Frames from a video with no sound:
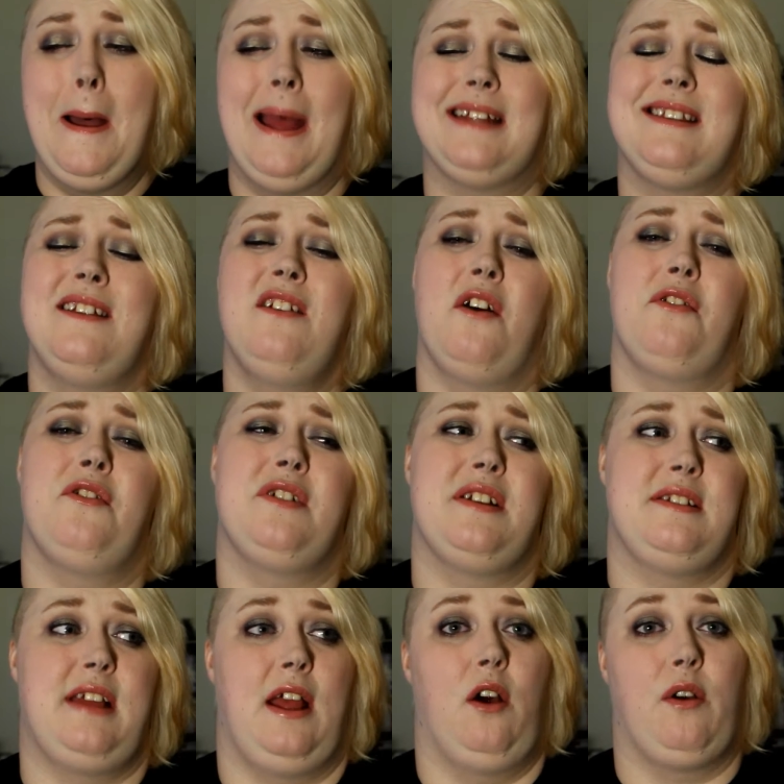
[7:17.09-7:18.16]
It's another
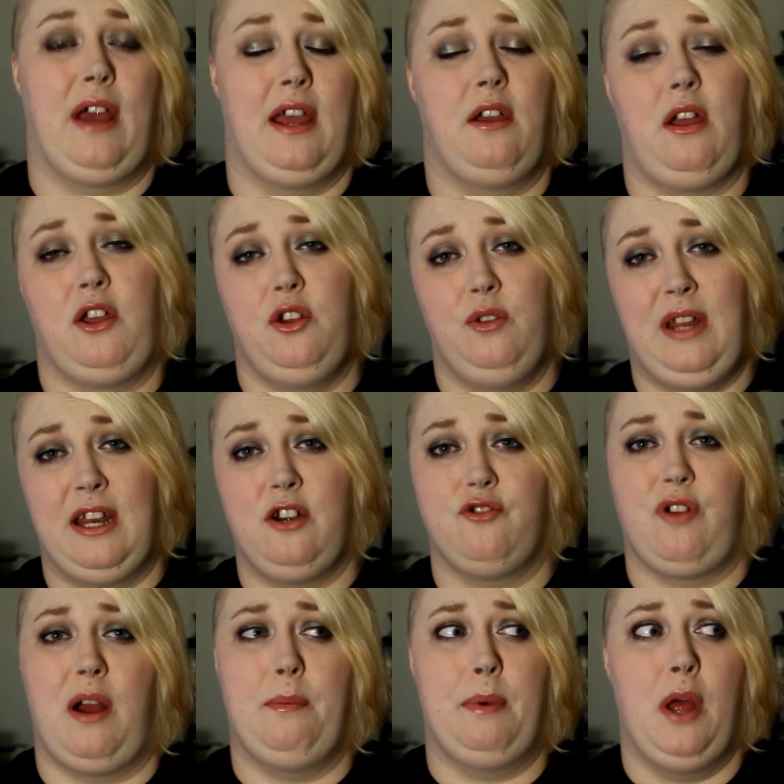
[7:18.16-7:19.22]
to say, okay, you need to
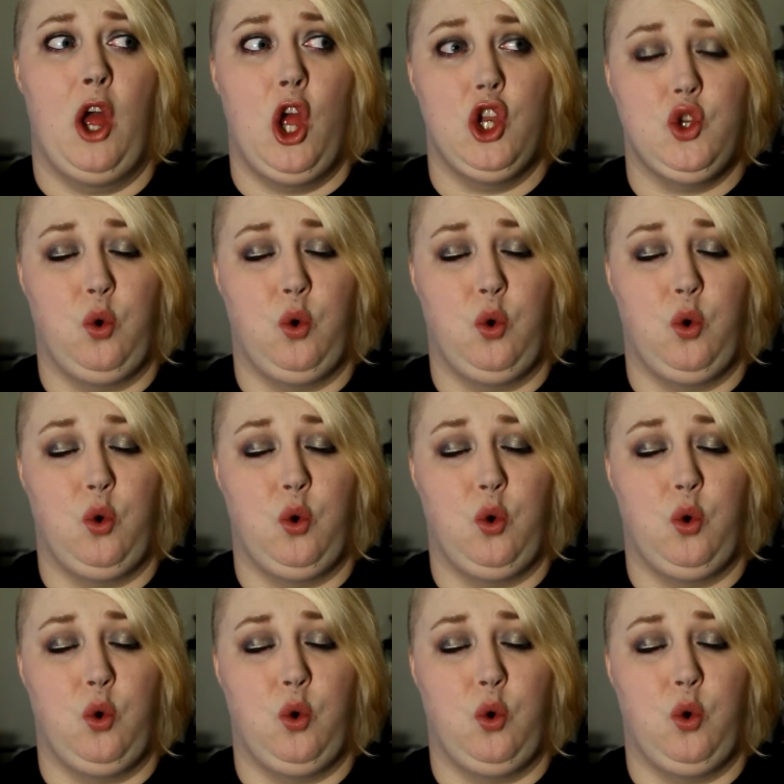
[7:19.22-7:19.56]
drop